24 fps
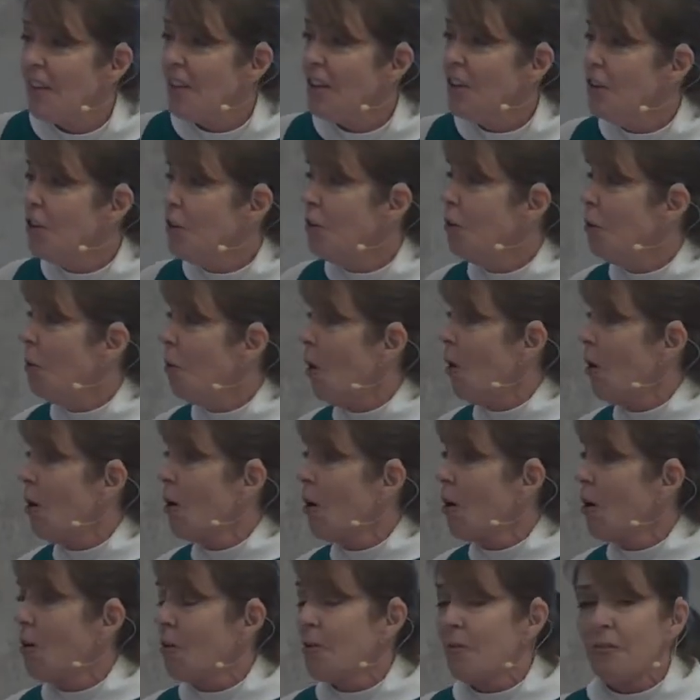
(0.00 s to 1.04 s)
the new
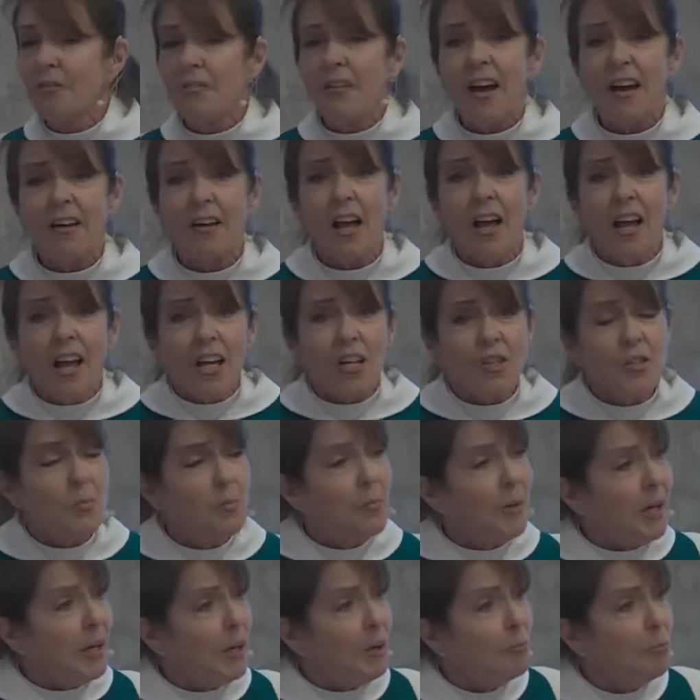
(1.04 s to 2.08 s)
earth that is
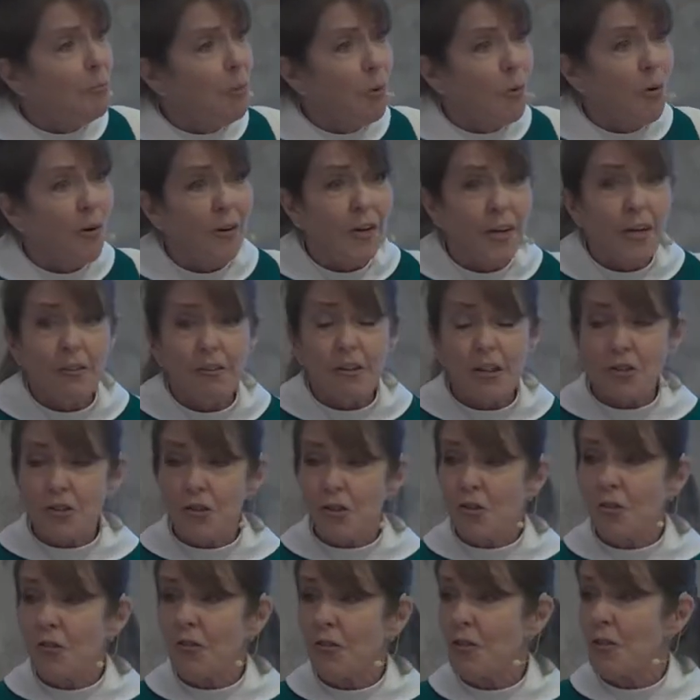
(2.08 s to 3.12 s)
being born here at
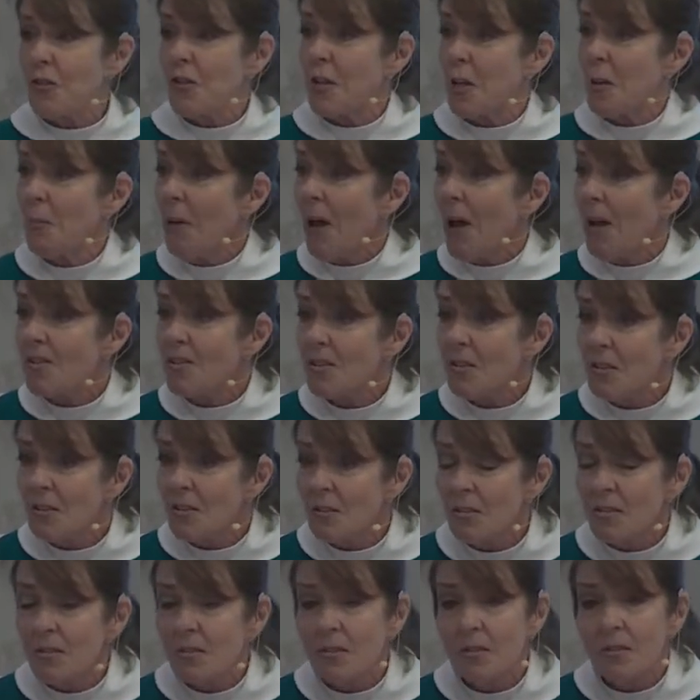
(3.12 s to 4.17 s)
Church of the
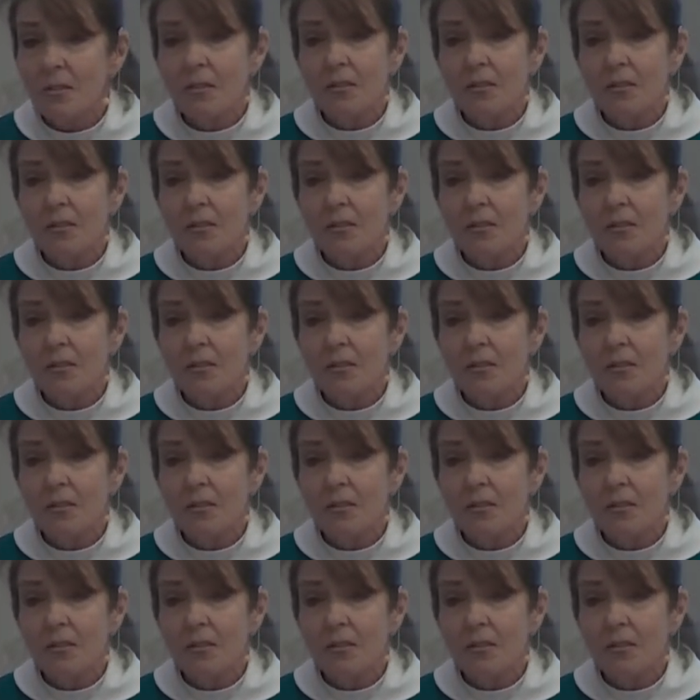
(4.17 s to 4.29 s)
Apostles?